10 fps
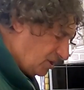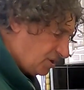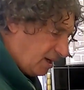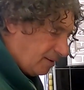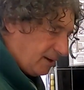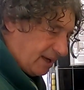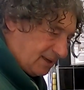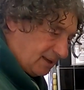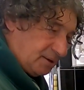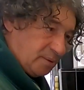Now I'm going to
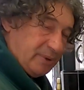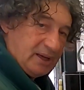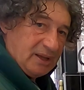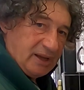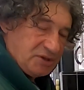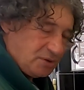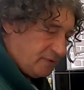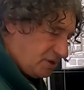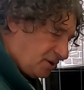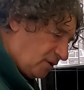add a little bit of extra
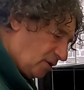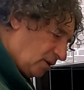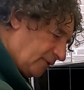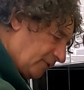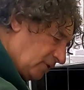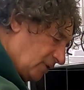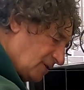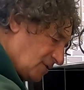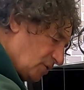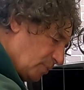virgin olive to the
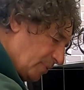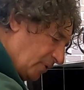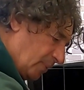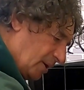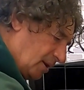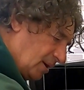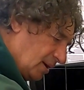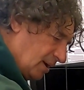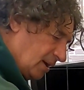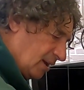soup as well.